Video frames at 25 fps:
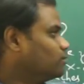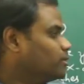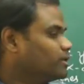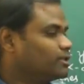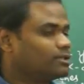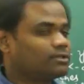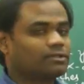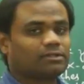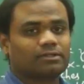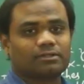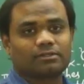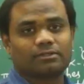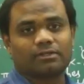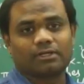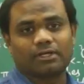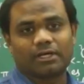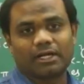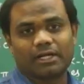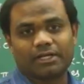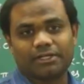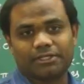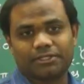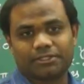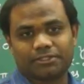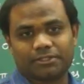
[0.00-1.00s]
with the
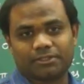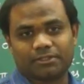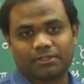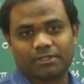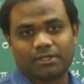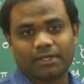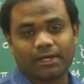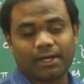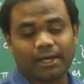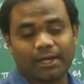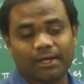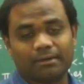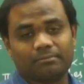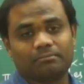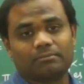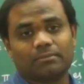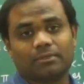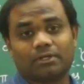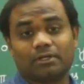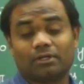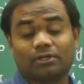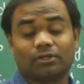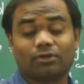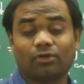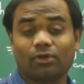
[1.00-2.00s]
condition m
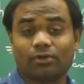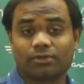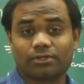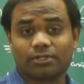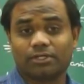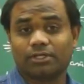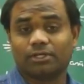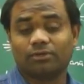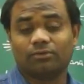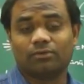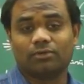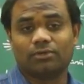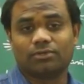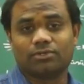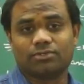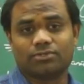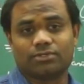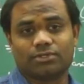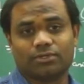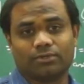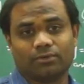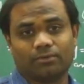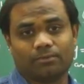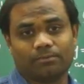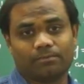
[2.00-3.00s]
not equal to
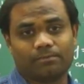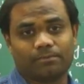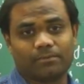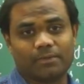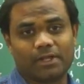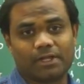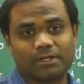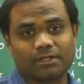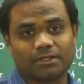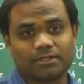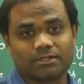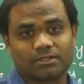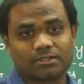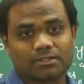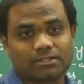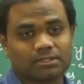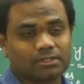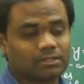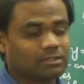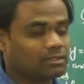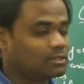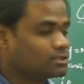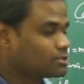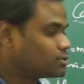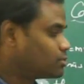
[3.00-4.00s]
0, that is,
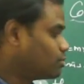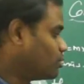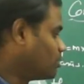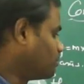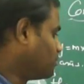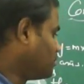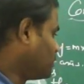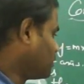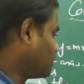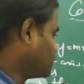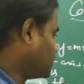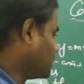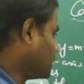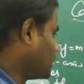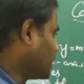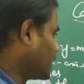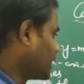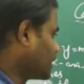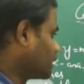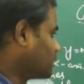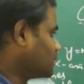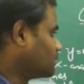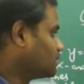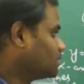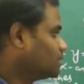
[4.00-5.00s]
the slope of the
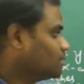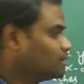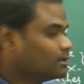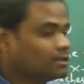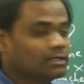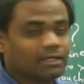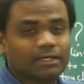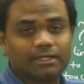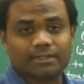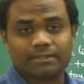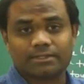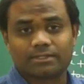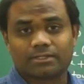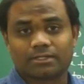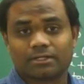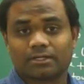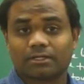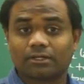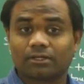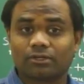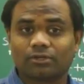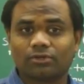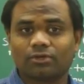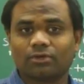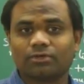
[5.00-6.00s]
line is
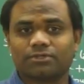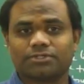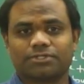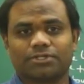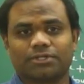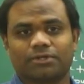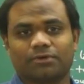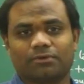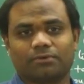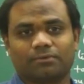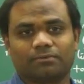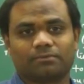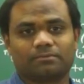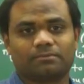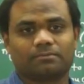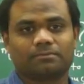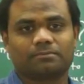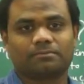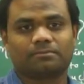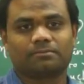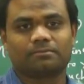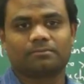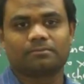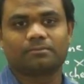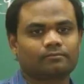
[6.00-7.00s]
non-zero.
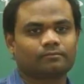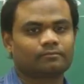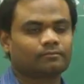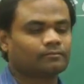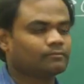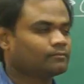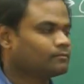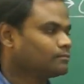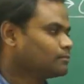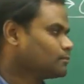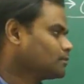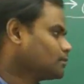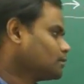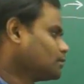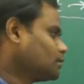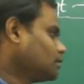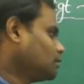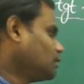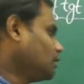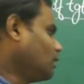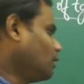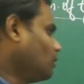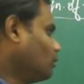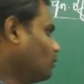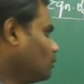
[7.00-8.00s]

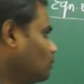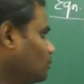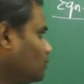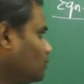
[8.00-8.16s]
Now,